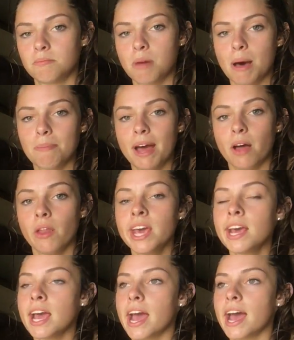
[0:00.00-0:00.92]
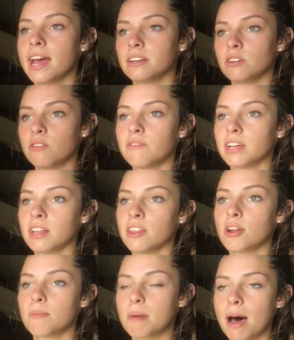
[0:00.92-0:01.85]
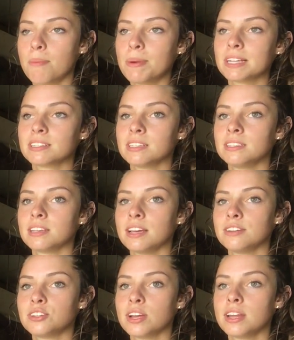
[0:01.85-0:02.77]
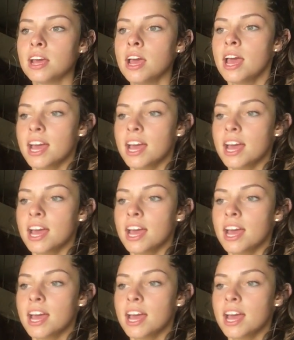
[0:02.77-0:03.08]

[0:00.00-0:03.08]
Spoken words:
pop out. And you'll feel a little popping sensation.